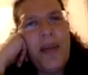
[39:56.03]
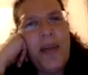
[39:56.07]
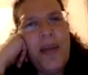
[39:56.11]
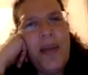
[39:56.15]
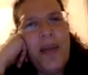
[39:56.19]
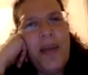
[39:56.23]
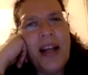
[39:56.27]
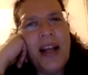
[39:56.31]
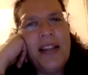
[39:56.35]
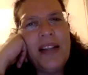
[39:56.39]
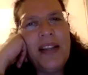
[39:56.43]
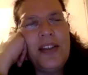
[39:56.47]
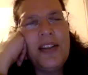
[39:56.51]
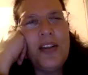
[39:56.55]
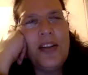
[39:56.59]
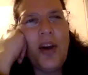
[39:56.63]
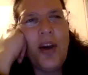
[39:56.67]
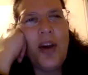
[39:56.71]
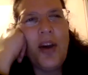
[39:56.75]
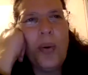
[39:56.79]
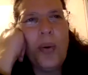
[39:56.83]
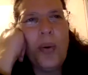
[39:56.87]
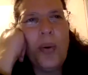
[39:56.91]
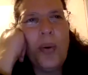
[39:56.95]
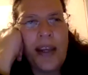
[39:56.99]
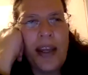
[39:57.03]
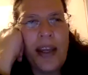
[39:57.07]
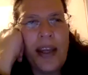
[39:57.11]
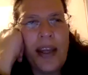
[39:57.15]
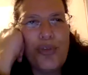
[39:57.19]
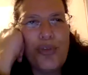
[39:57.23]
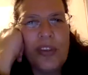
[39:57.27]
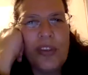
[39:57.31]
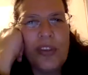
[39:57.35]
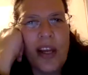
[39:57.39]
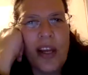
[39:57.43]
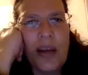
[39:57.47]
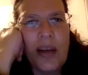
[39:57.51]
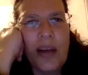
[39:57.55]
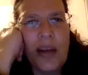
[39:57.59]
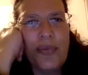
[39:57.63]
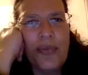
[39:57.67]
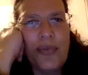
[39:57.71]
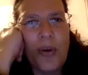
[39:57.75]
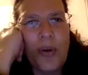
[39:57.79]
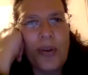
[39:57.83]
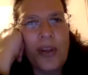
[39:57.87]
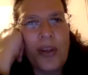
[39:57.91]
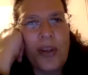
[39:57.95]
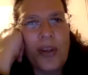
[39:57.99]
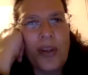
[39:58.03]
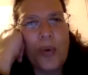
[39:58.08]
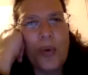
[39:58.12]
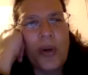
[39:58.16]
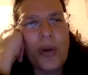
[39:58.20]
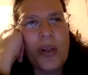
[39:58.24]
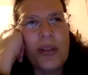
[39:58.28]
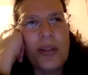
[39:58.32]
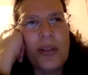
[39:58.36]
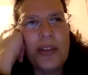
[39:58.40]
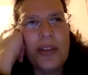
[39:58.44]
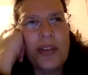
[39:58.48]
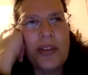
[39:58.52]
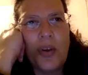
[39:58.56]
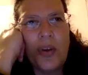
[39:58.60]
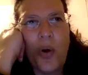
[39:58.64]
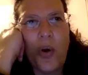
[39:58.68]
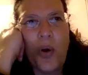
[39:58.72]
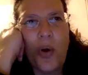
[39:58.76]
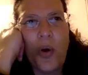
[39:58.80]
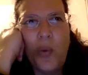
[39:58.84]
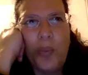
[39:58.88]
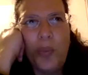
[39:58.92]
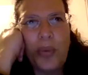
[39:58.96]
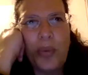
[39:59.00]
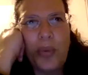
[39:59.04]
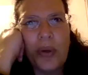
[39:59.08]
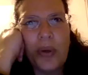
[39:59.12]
know the Hebrew term for the word scope?